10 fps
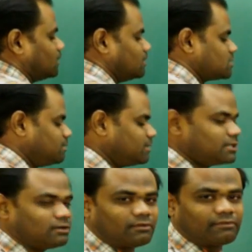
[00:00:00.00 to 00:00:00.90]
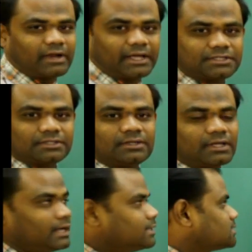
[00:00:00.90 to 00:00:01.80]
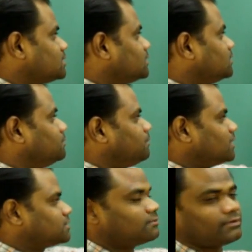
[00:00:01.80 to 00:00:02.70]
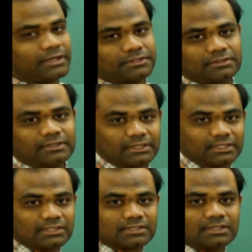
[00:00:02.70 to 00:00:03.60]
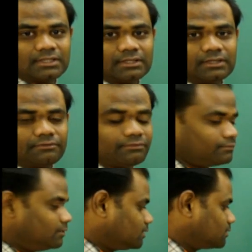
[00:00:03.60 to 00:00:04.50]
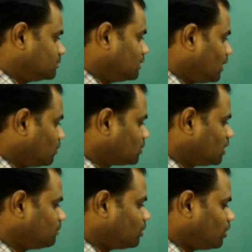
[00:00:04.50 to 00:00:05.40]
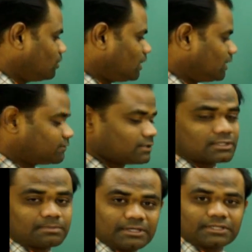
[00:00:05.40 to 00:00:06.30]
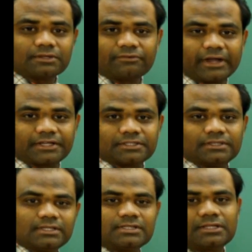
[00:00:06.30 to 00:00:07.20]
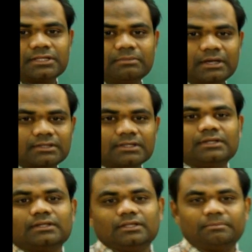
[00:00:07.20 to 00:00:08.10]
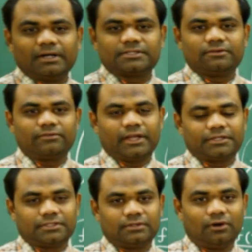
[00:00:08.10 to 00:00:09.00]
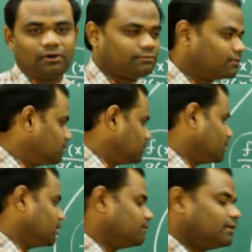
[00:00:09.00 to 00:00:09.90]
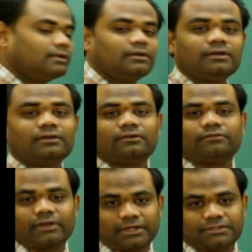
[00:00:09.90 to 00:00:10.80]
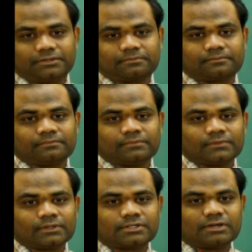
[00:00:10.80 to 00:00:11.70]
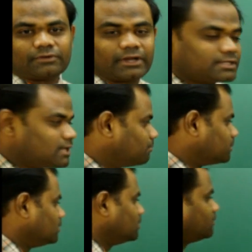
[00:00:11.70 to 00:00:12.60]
the splitting of a fraction as the partial fraction. That is, the outcome of after splitting the fraction is nothing but the partial fraction of the given fraction. Say for example,